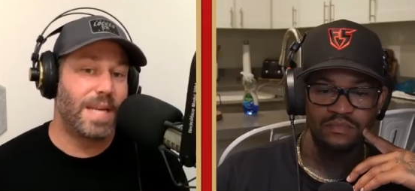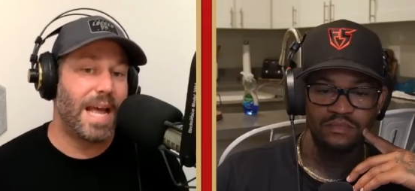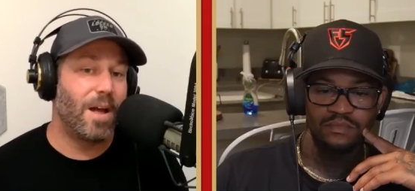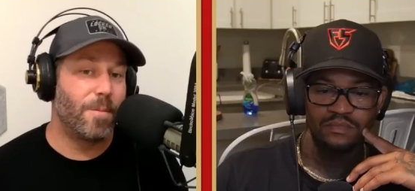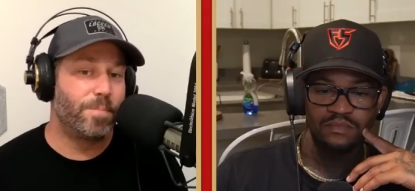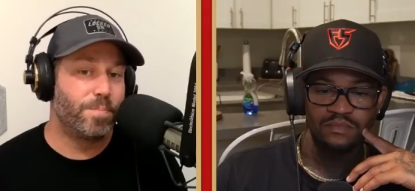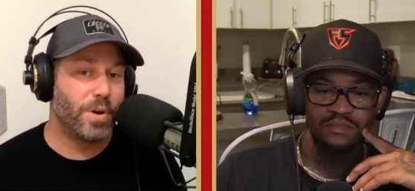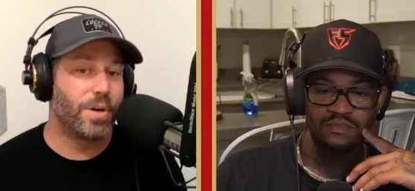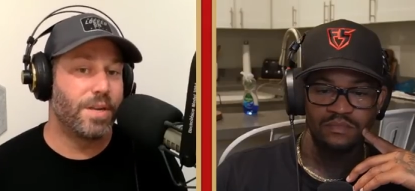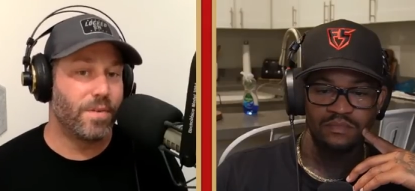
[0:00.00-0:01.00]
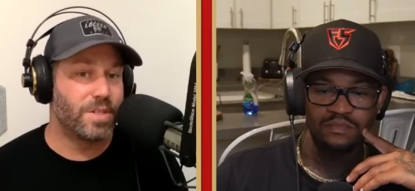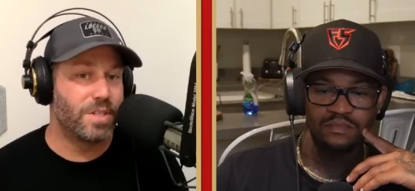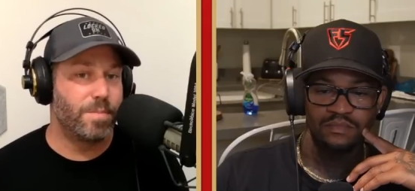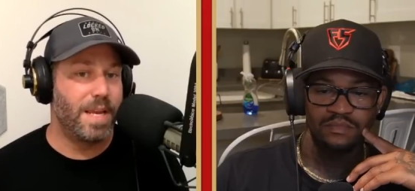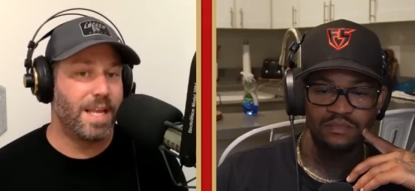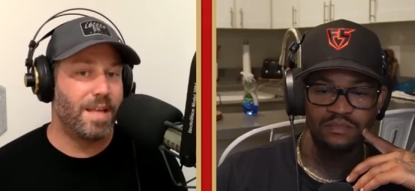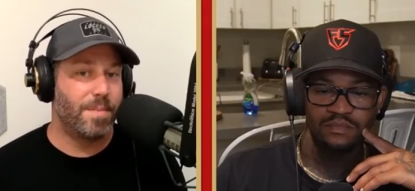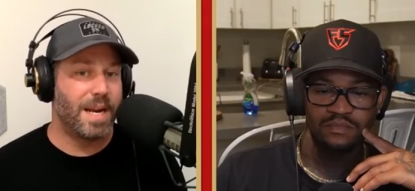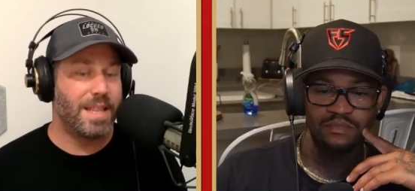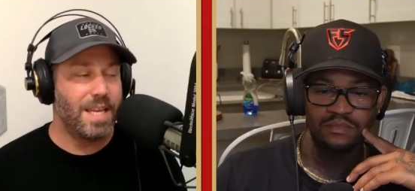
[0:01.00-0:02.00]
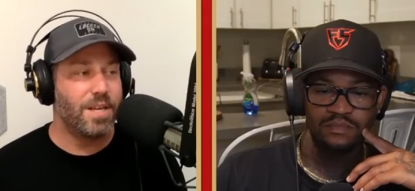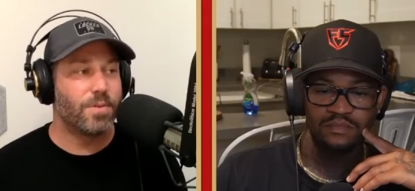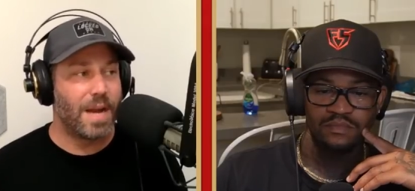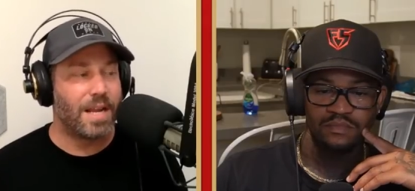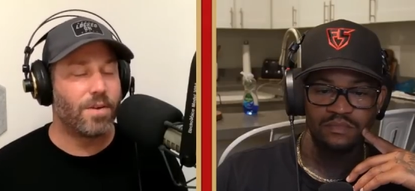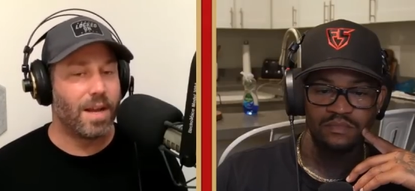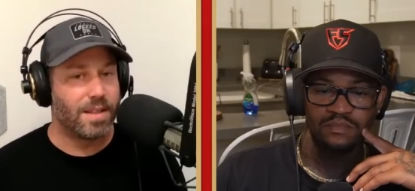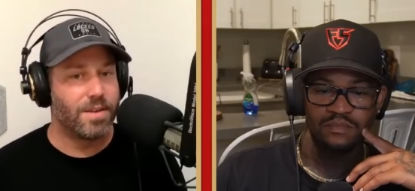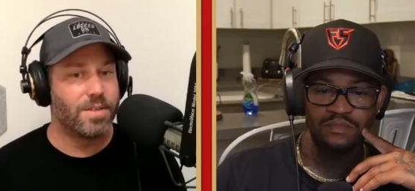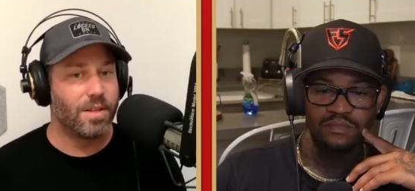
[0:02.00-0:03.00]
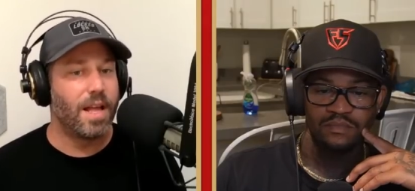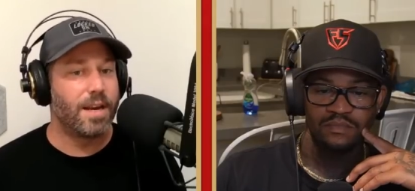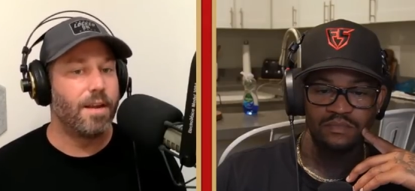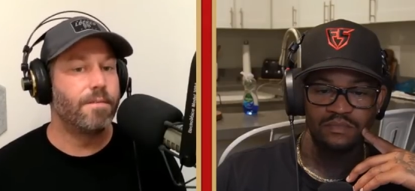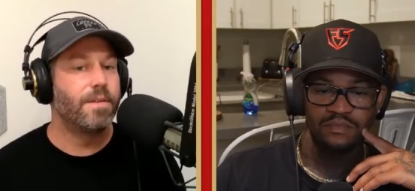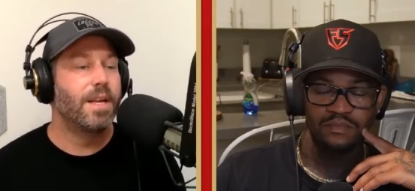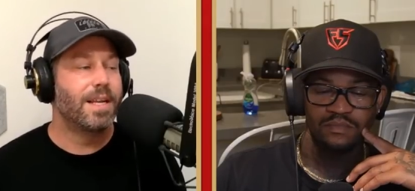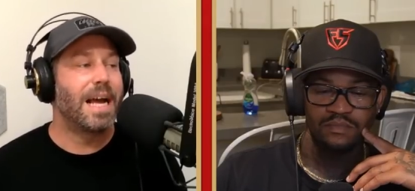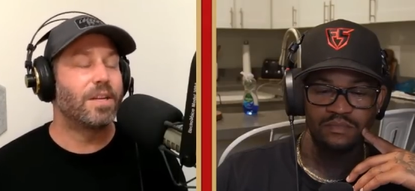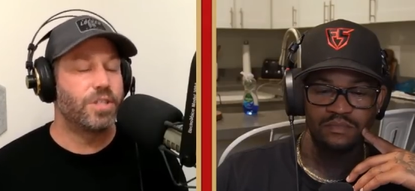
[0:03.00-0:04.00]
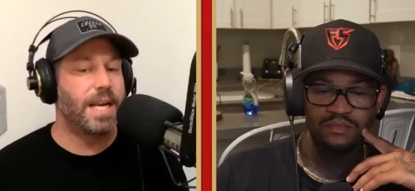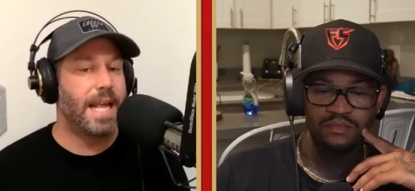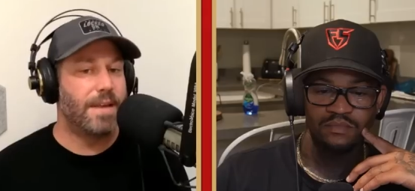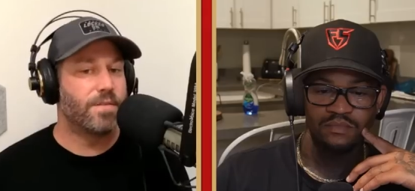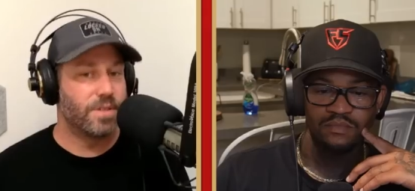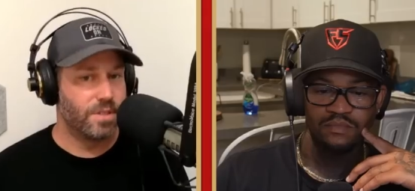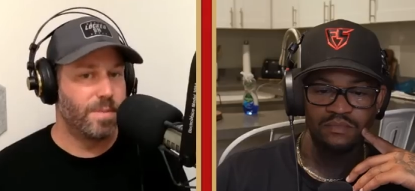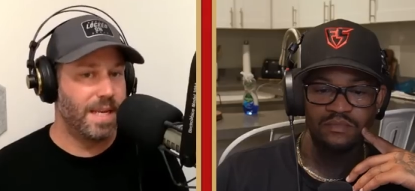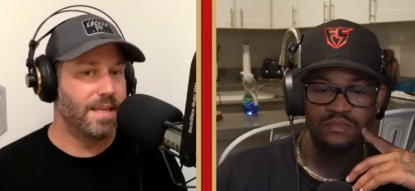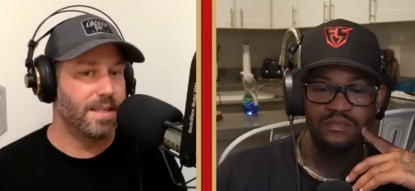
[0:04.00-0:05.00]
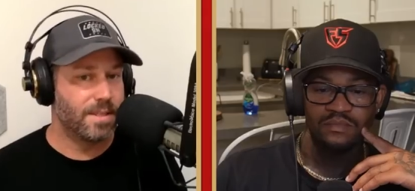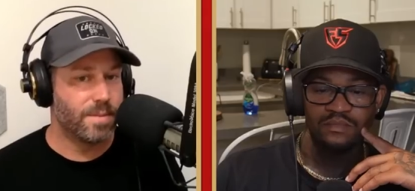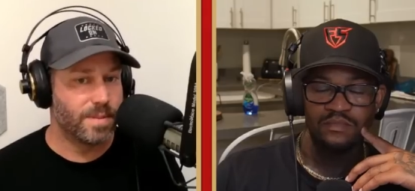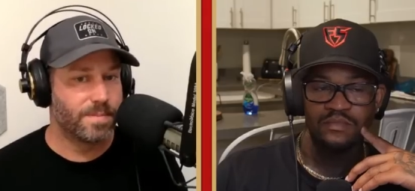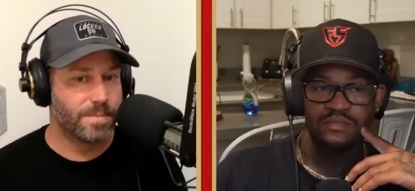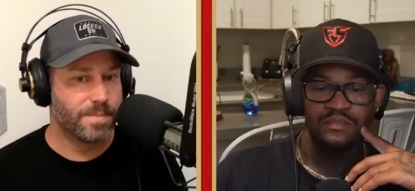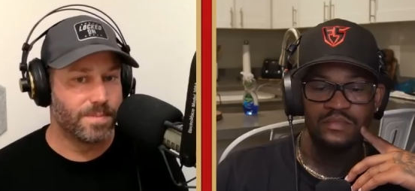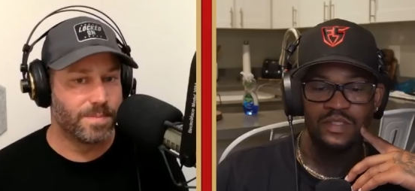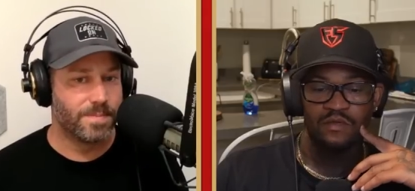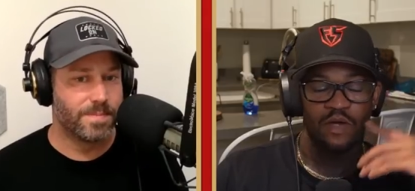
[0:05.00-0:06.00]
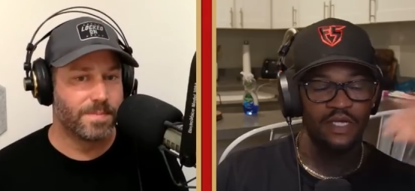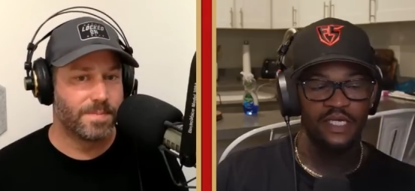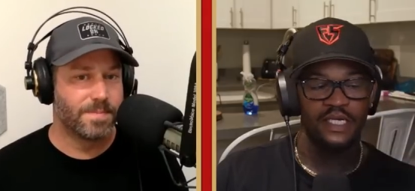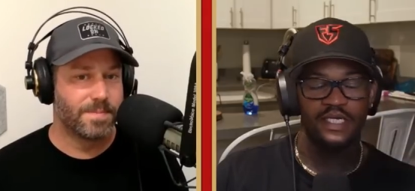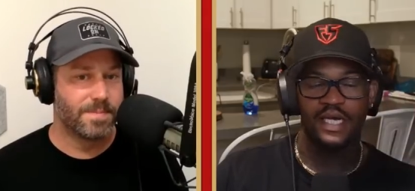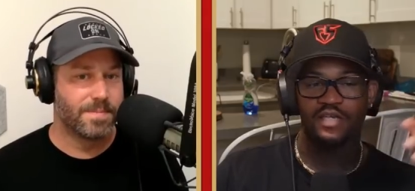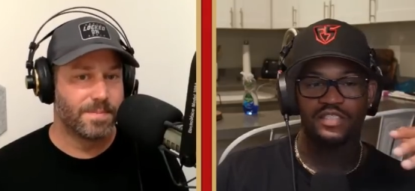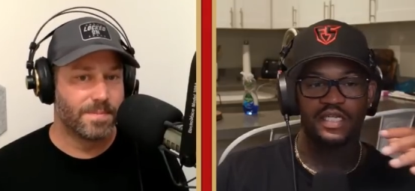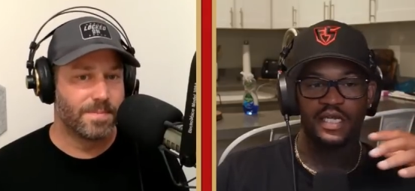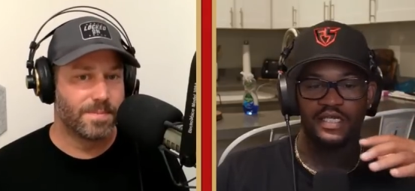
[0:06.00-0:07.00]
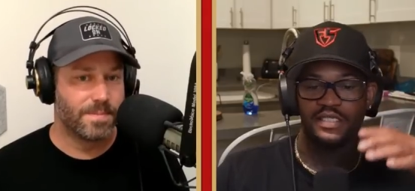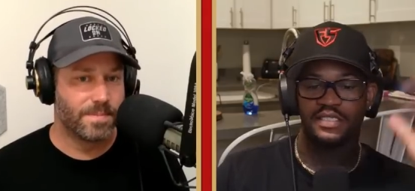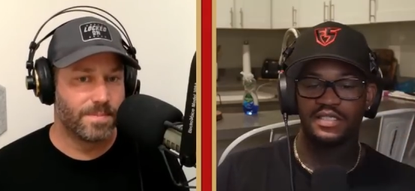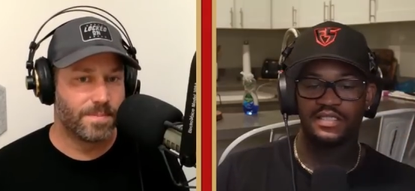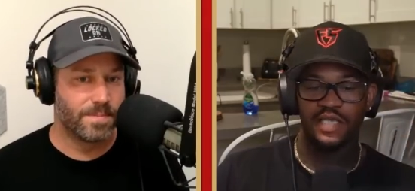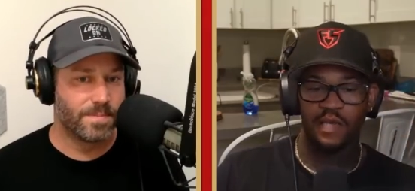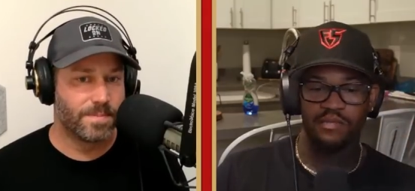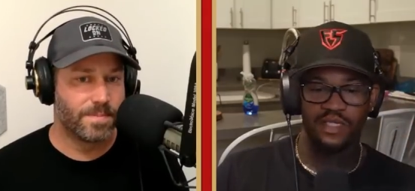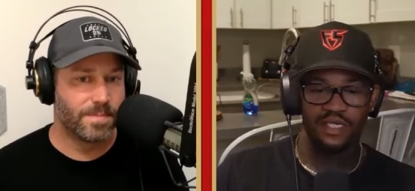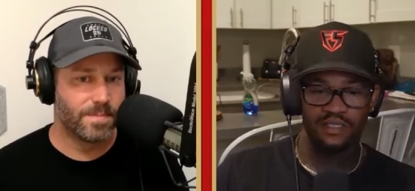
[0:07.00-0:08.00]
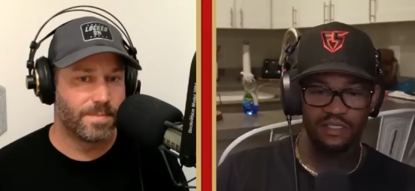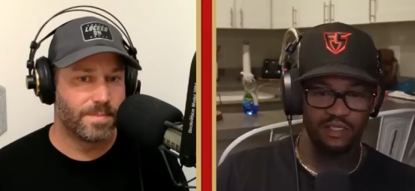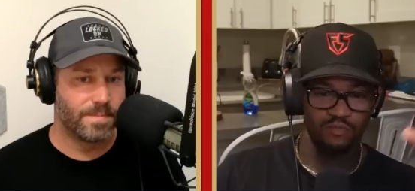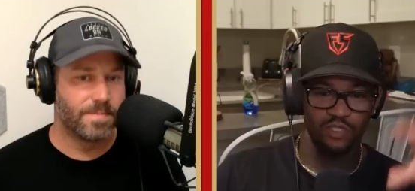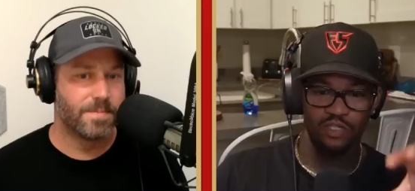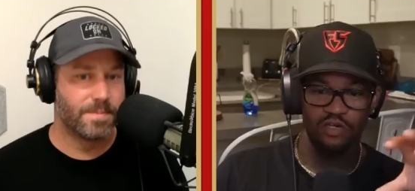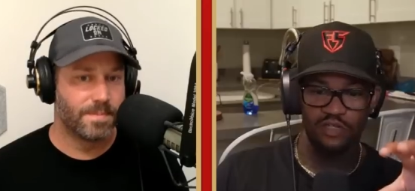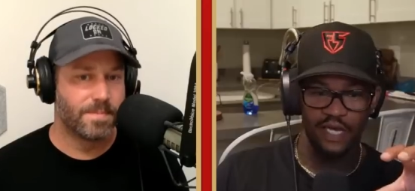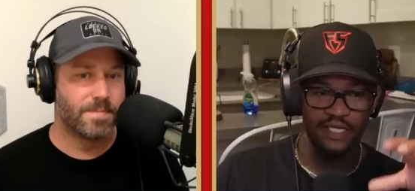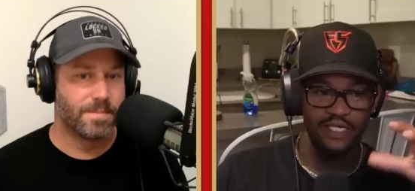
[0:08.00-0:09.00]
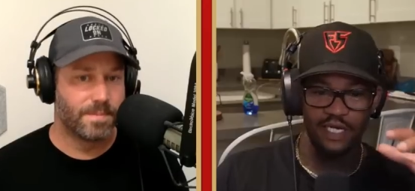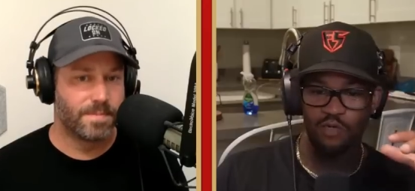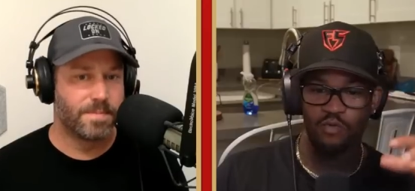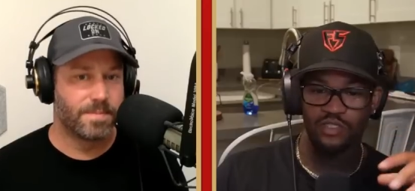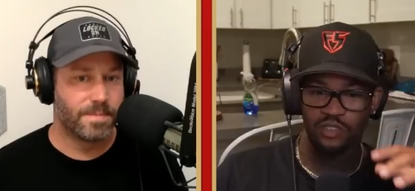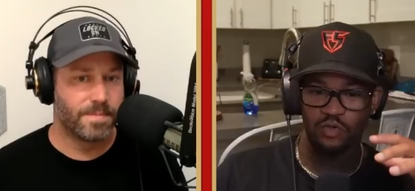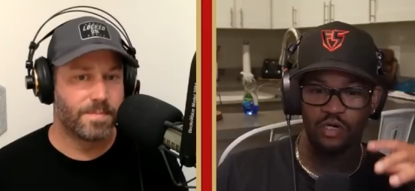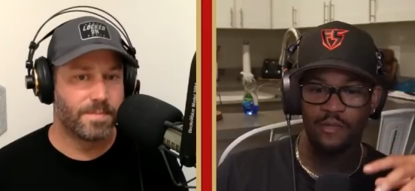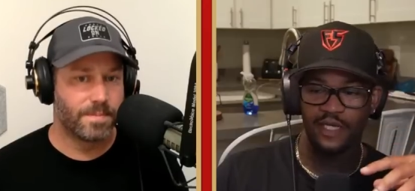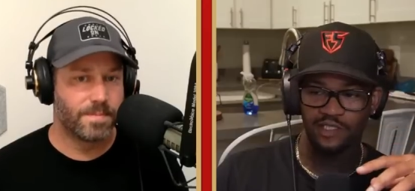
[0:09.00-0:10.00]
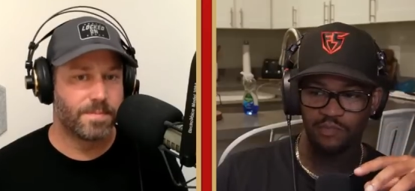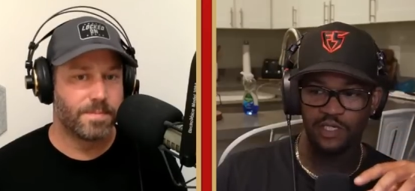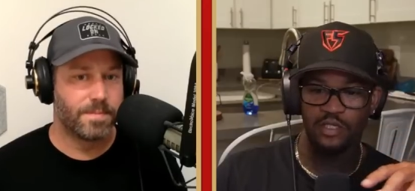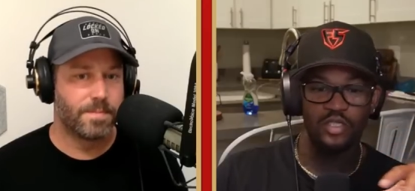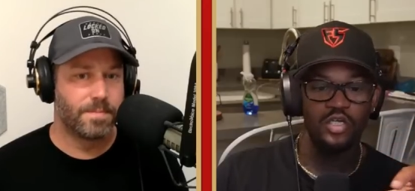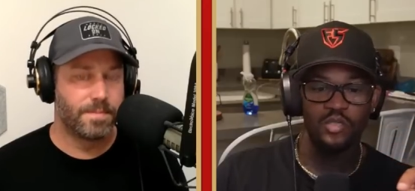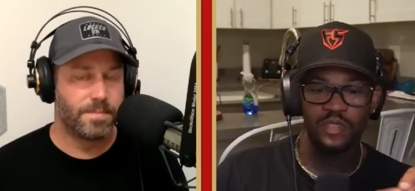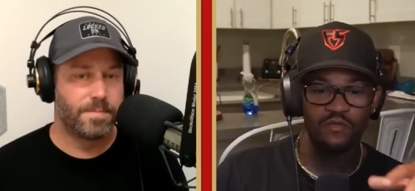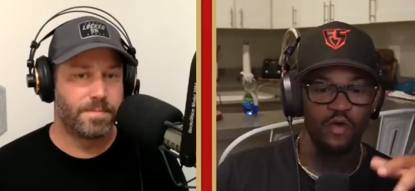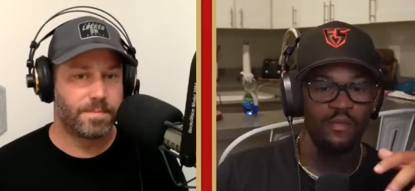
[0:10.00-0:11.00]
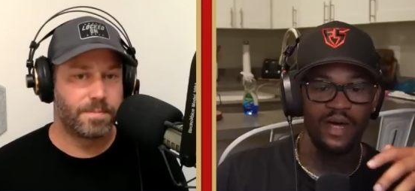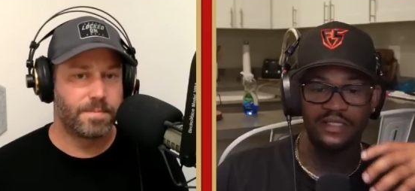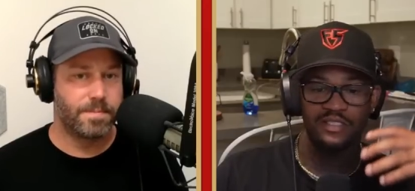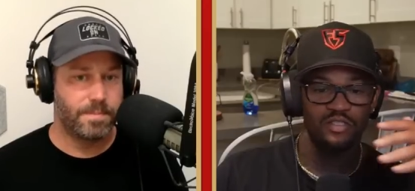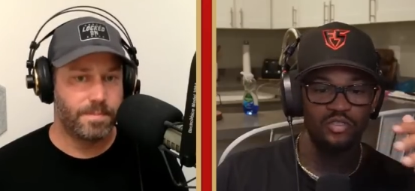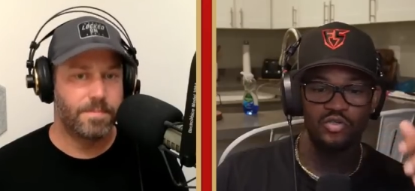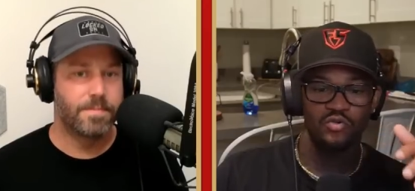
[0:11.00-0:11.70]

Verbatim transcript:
Speaker 1: down Purdy versus Minkah, but I think you're right, Croc. There is a lot of Kyle Shanahan versus Minkah in this one.
Speaker 2: Right. And, and, Kyle Shanahan, it's his game plan. And we know that he kind of wants his quarterbacks to be a little bit of robots. Do